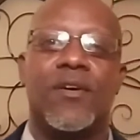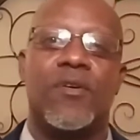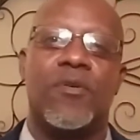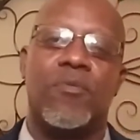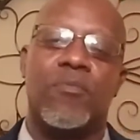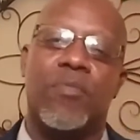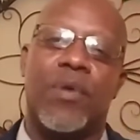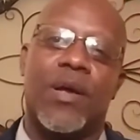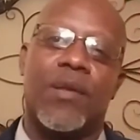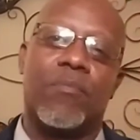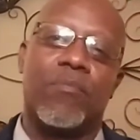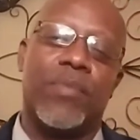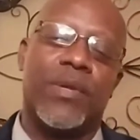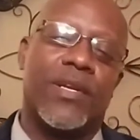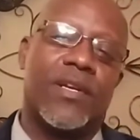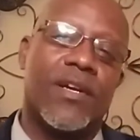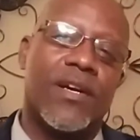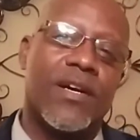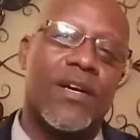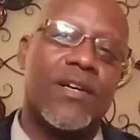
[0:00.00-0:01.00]
But
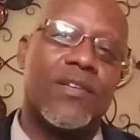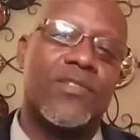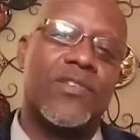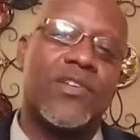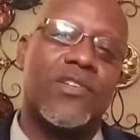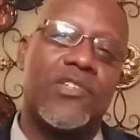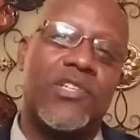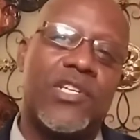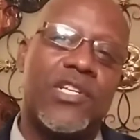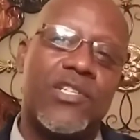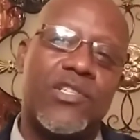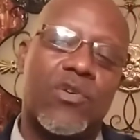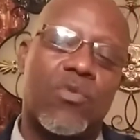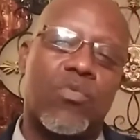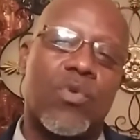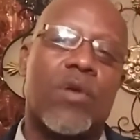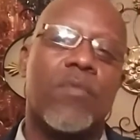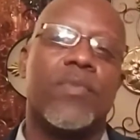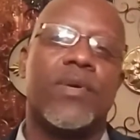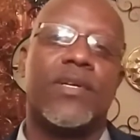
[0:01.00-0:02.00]
because she's a
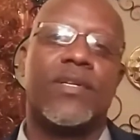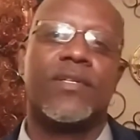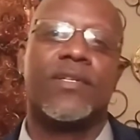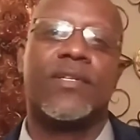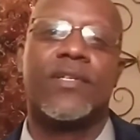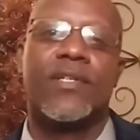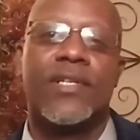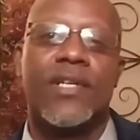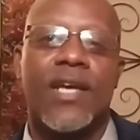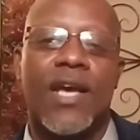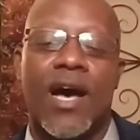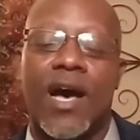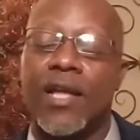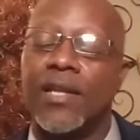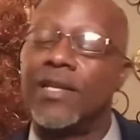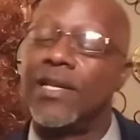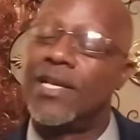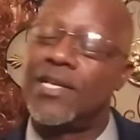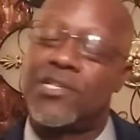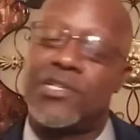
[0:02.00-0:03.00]
woman,
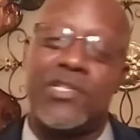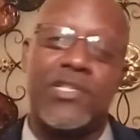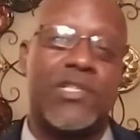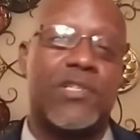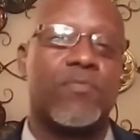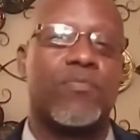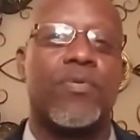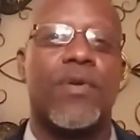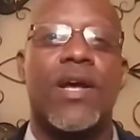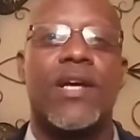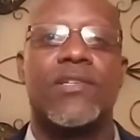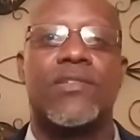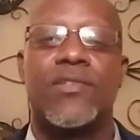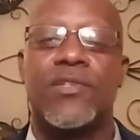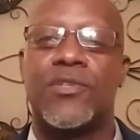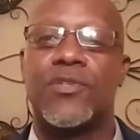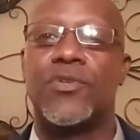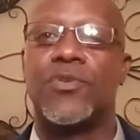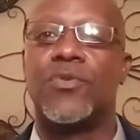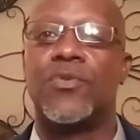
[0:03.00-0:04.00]
unless she's a
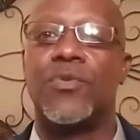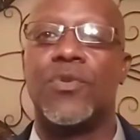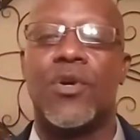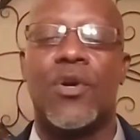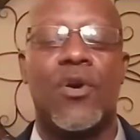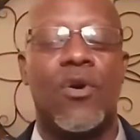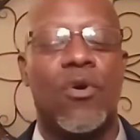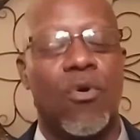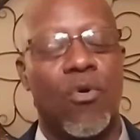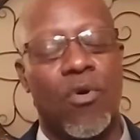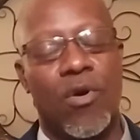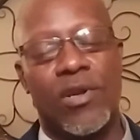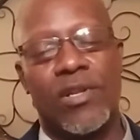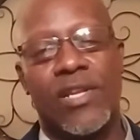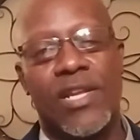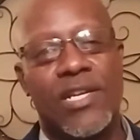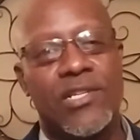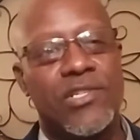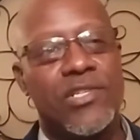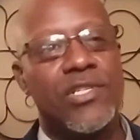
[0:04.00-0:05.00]
prostitute or
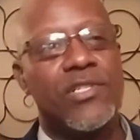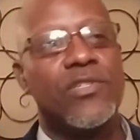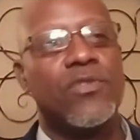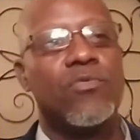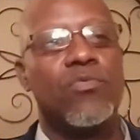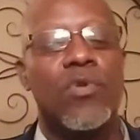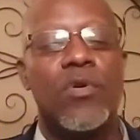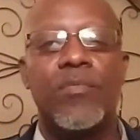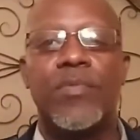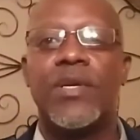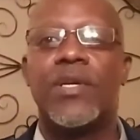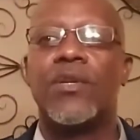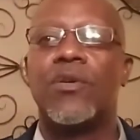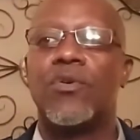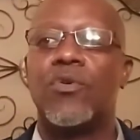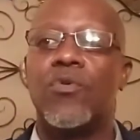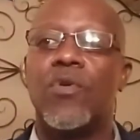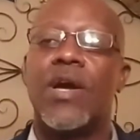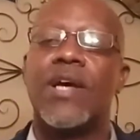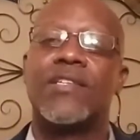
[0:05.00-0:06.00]
unless she's a woman
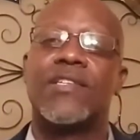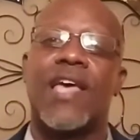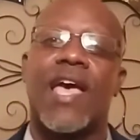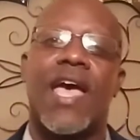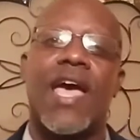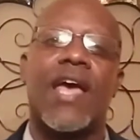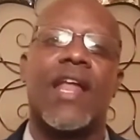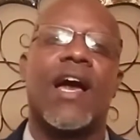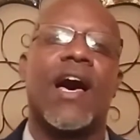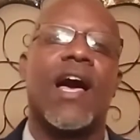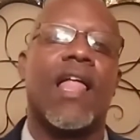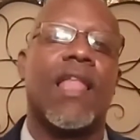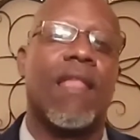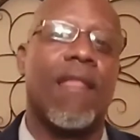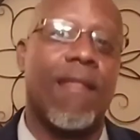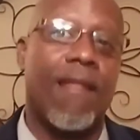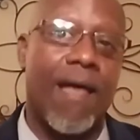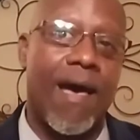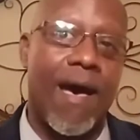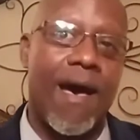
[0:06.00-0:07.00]
who has had a
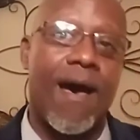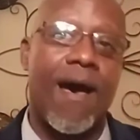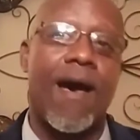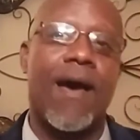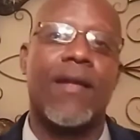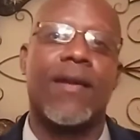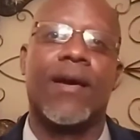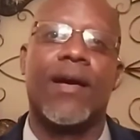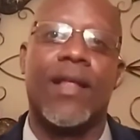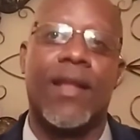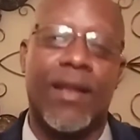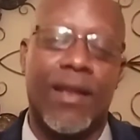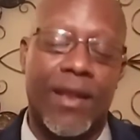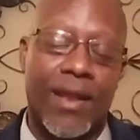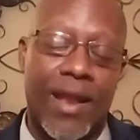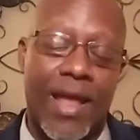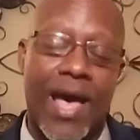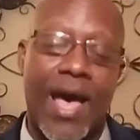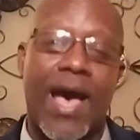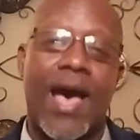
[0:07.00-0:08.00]
lot
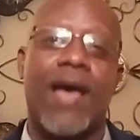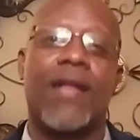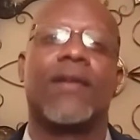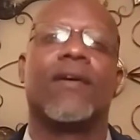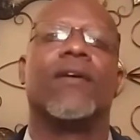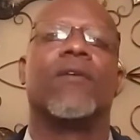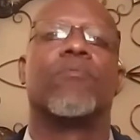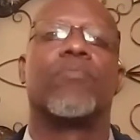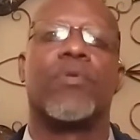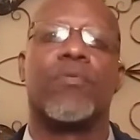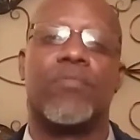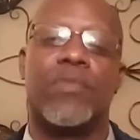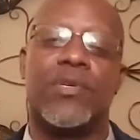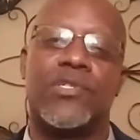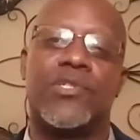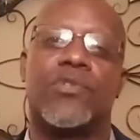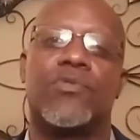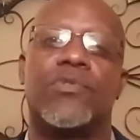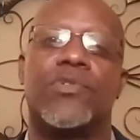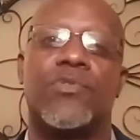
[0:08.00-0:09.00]
of
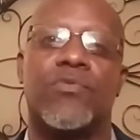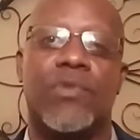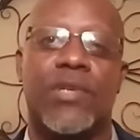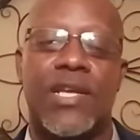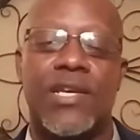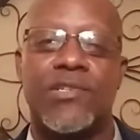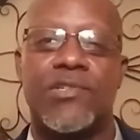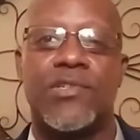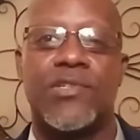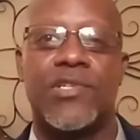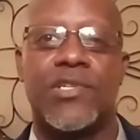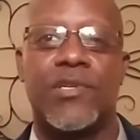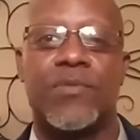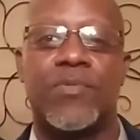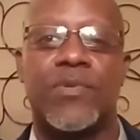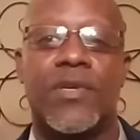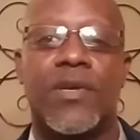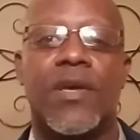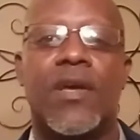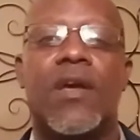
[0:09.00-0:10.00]
promiscuous
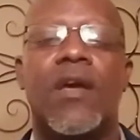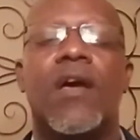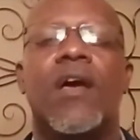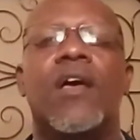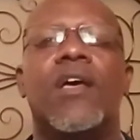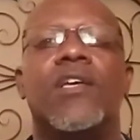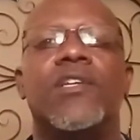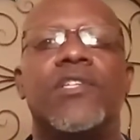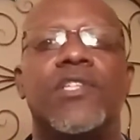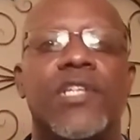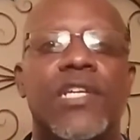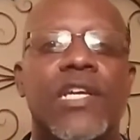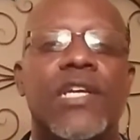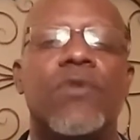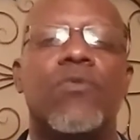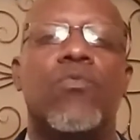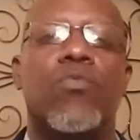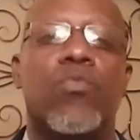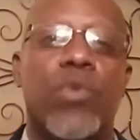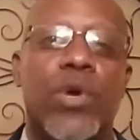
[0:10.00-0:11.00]
relationships, she
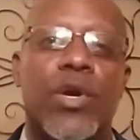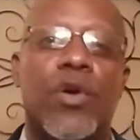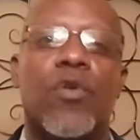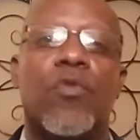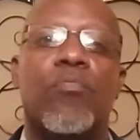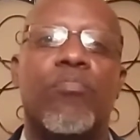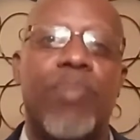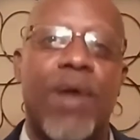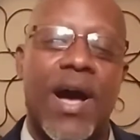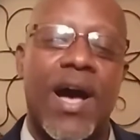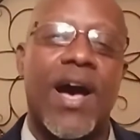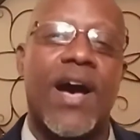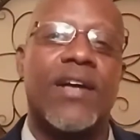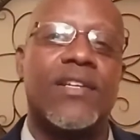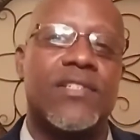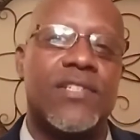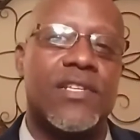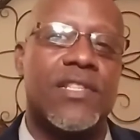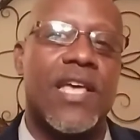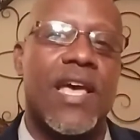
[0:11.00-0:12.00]
will
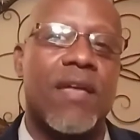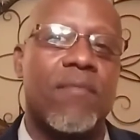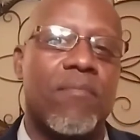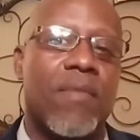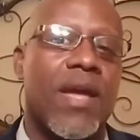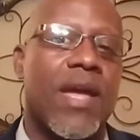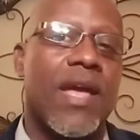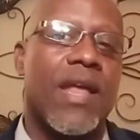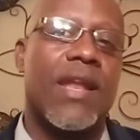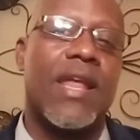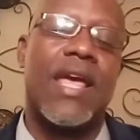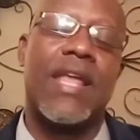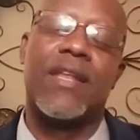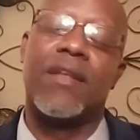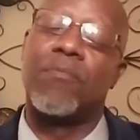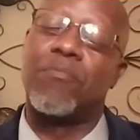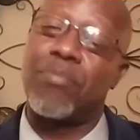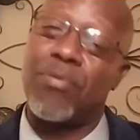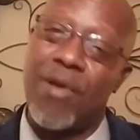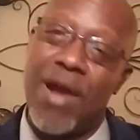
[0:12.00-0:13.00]
bond to that man. And
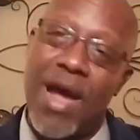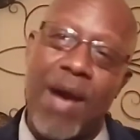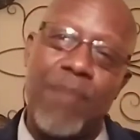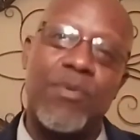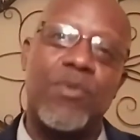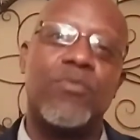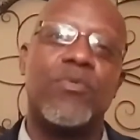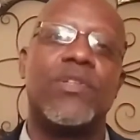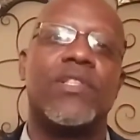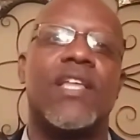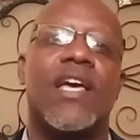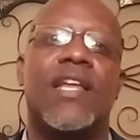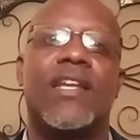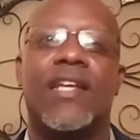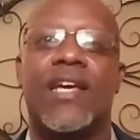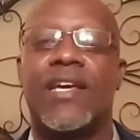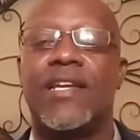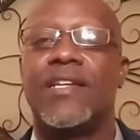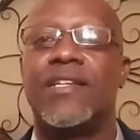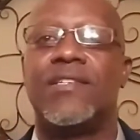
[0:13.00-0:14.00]
the problem with that,
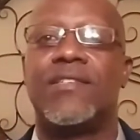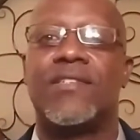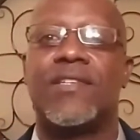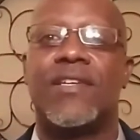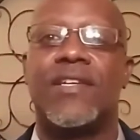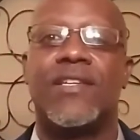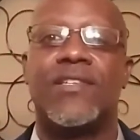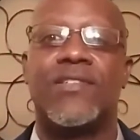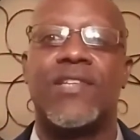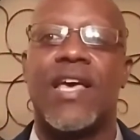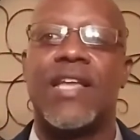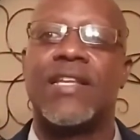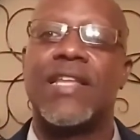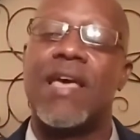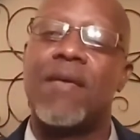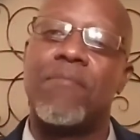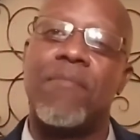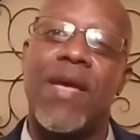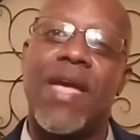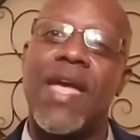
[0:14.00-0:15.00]
ladies, is that
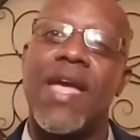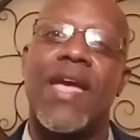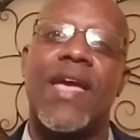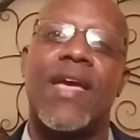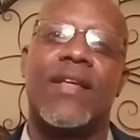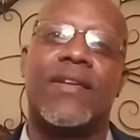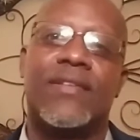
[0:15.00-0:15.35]
that man